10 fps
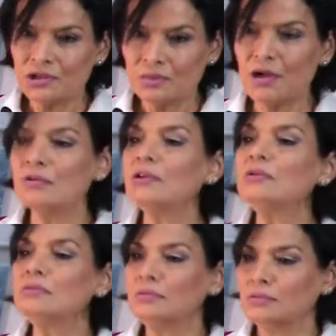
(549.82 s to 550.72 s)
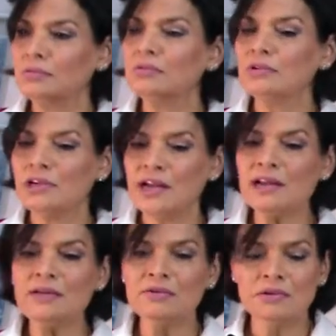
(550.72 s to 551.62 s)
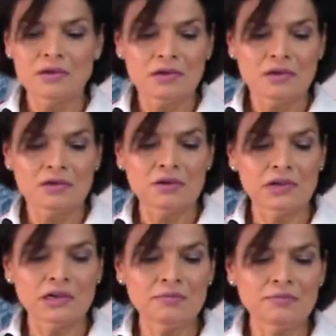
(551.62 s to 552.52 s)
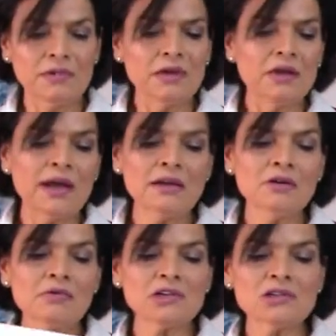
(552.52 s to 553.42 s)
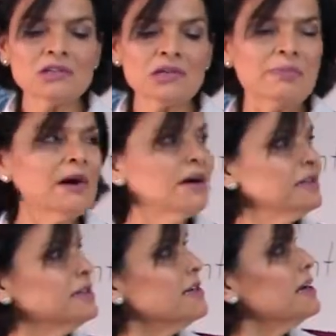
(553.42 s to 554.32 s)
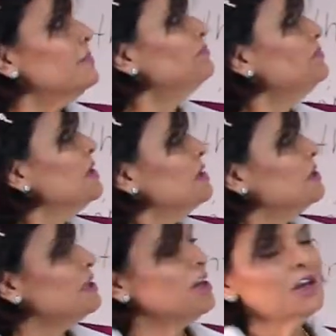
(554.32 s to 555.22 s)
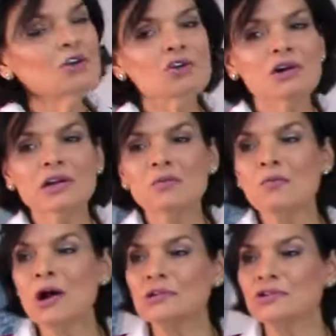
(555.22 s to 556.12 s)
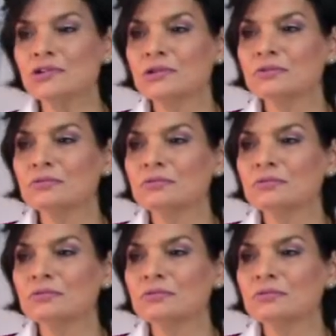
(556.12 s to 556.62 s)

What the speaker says: tomorrow. Okay? Good. Any questions about see, look, and watch?